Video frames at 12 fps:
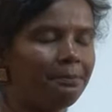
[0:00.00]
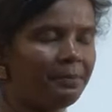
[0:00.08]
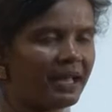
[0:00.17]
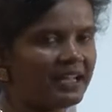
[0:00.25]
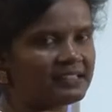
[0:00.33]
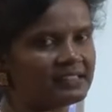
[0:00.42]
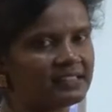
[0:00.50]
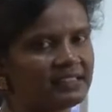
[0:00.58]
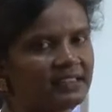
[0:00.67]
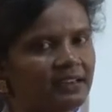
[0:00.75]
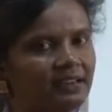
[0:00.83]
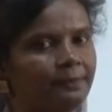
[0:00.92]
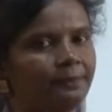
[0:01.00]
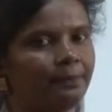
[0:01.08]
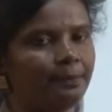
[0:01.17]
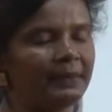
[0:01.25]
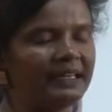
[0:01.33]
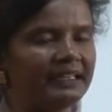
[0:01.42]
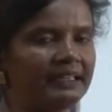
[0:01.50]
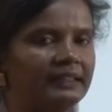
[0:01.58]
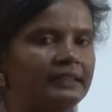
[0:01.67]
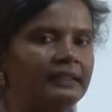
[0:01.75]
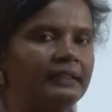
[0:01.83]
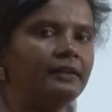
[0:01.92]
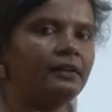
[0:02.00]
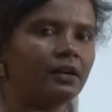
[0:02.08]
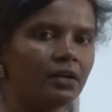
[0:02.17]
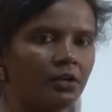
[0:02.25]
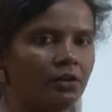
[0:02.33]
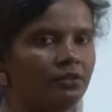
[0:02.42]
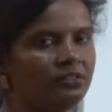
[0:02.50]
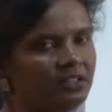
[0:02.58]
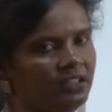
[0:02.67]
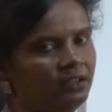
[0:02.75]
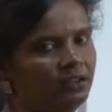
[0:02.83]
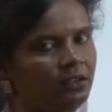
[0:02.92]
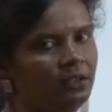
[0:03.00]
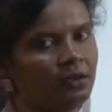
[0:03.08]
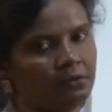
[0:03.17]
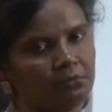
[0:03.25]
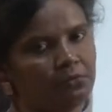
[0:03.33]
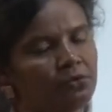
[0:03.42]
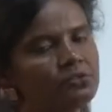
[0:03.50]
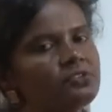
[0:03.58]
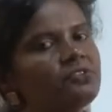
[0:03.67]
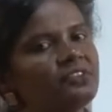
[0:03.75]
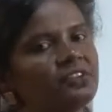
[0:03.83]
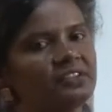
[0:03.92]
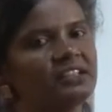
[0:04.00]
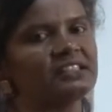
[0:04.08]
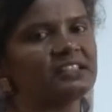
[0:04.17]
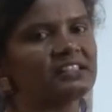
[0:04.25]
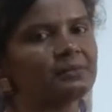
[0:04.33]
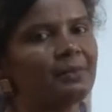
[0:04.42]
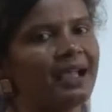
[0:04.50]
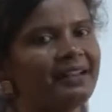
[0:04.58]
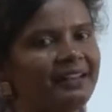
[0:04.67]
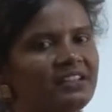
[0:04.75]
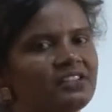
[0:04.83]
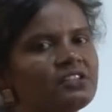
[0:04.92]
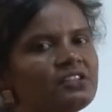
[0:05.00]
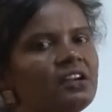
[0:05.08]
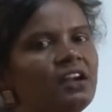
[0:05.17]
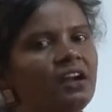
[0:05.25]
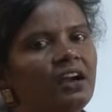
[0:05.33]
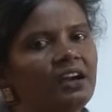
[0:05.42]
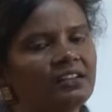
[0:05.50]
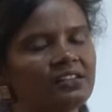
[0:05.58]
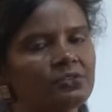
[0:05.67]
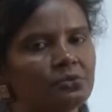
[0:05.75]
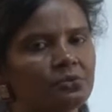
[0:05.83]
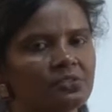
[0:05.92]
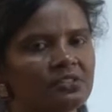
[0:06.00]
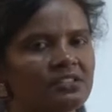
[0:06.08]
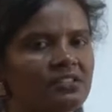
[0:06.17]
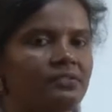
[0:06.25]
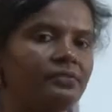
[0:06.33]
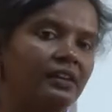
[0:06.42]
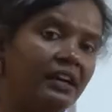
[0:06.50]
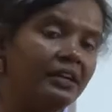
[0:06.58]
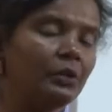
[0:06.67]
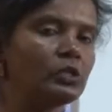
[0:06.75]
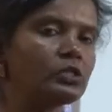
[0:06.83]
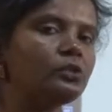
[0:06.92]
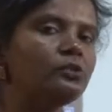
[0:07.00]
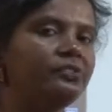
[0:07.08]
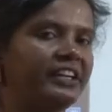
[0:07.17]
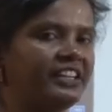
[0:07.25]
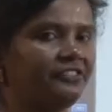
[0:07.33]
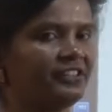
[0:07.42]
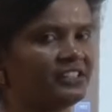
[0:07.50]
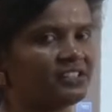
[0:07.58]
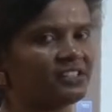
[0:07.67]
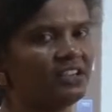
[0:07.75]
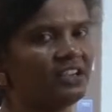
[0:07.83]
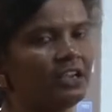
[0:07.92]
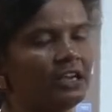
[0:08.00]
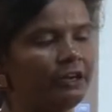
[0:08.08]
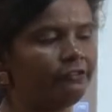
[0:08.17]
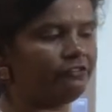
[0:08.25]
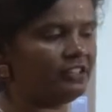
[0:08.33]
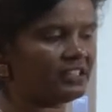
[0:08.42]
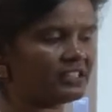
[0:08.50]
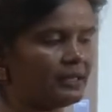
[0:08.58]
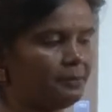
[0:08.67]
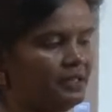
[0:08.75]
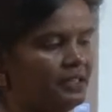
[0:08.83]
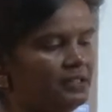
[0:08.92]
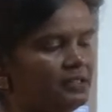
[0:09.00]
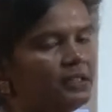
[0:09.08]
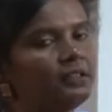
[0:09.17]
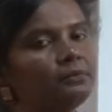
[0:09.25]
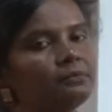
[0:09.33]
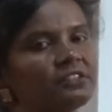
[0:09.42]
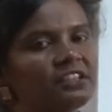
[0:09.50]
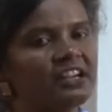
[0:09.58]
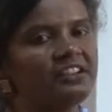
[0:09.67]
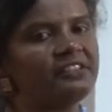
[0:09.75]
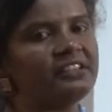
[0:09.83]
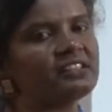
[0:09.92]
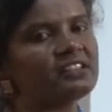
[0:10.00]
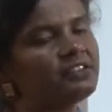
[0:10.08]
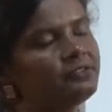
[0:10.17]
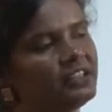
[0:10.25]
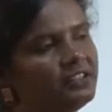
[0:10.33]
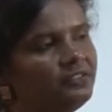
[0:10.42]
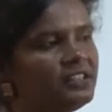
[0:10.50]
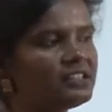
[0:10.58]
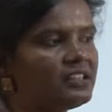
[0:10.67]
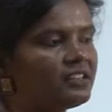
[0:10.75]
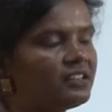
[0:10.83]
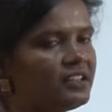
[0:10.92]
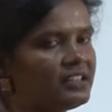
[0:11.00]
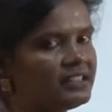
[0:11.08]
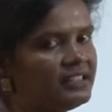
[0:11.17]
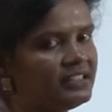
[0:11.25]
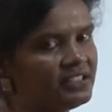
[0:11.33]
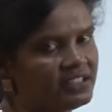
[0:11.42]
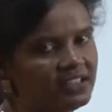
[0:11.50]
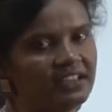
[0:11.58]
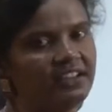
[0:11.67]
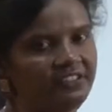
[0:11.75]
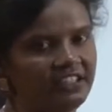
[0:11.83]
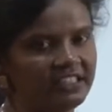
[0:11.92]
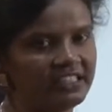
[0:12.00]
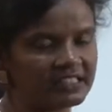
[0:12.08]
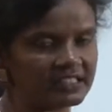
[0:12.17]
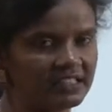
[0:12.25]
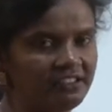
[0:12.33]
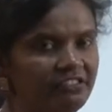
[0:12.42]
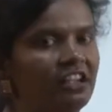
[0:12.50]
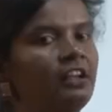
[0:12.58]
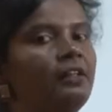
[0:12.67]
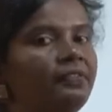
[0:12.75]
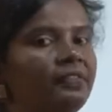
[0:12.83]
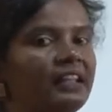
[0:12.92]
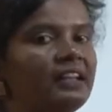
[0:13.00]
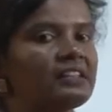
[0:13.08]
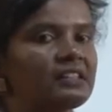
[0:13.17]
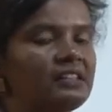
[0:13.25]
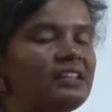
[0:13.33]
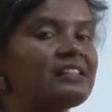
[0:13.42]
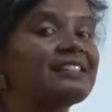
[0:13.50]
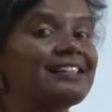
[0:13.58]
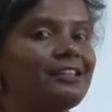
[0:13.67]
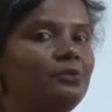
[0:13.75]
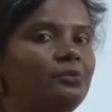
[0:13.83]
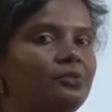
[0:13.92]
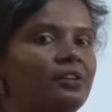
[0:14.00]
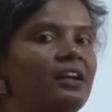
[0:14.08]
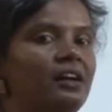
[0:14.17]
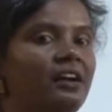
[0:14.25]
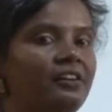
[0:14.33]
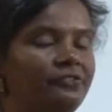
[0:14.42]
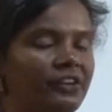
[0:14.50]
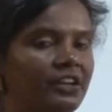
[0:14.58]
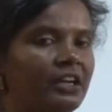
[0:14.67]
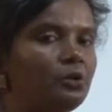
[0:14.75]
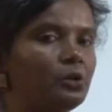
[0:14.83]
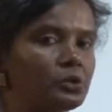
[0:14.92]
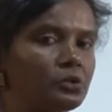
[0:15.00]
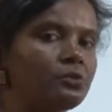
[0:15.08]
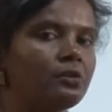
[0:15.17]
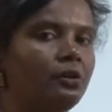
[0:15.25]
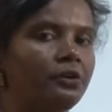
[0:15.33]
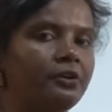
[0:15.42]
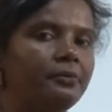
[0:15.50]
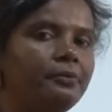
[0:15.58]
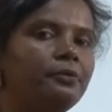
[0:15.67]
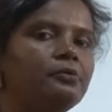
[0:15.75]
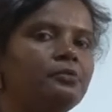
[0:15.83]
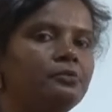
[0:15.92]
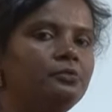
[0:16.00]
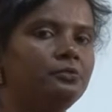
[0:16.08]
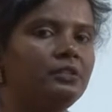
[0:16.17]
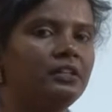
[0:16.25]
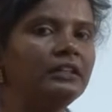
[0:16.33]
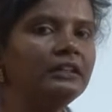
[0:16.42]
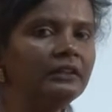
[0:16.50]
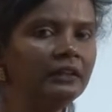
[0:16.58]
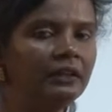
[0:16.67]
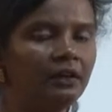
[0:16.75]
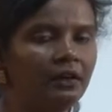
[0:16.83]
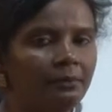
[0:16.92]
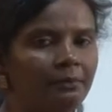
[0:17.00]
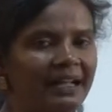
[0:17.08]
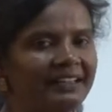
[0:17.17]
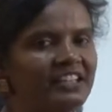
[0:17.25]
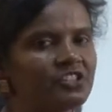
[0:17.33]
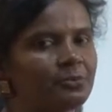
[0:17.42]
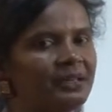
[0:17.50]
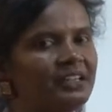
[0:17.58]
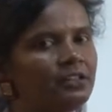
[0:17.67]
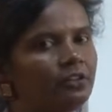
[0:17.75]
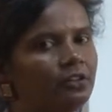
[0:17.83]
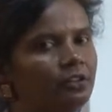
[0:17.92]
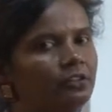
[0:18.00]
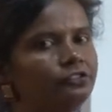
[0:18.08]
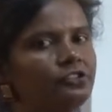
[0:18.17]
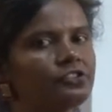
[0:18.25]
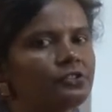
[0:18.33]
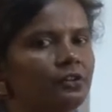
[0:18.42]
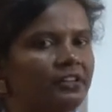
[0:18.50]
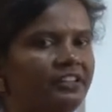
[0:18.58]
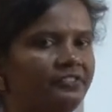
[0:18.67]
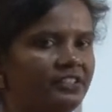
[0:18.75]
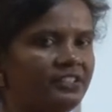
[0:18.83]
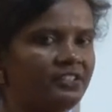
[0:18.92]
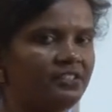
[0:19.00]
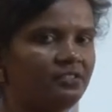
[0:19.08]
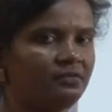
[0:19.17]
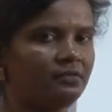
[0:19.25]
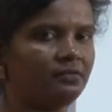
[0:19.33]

plastic metal clothing most of the waste is managed at the source itself and also wet waste. If we are separating dry waste and wet waste at the residential level itself, there is less load and we can also contribute to the management of solid waste